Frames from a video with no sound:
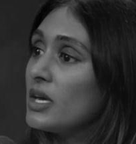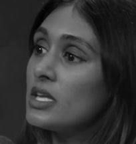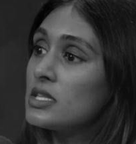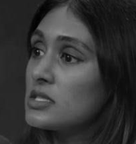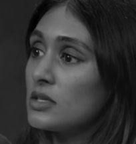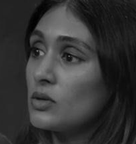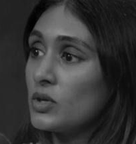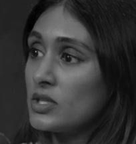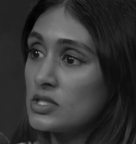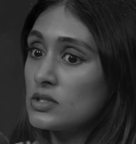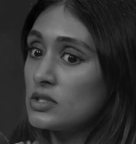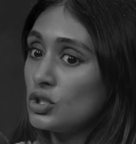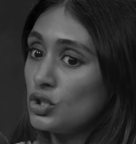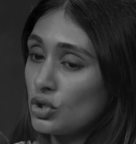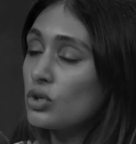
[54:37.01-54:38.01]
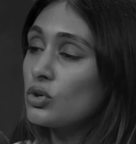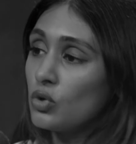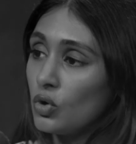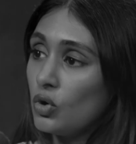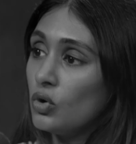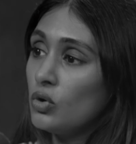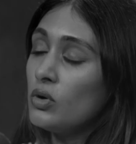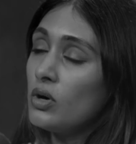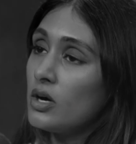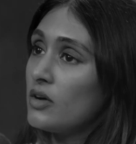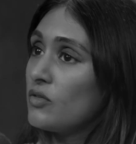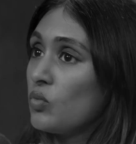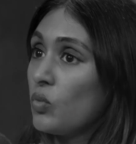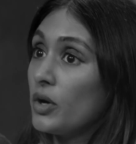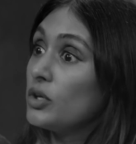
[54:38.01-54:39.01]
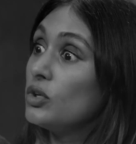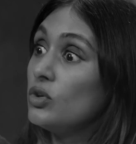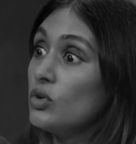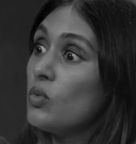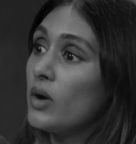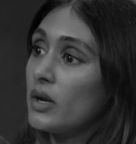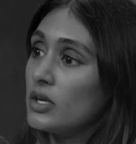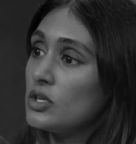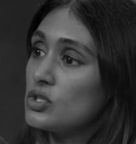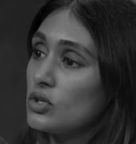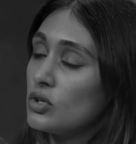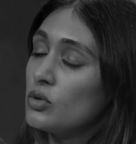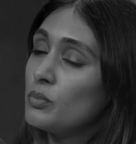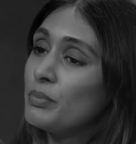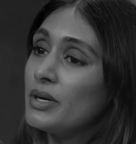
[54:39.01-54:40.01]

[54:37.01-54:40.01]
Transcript: It's your goal of what you want to do,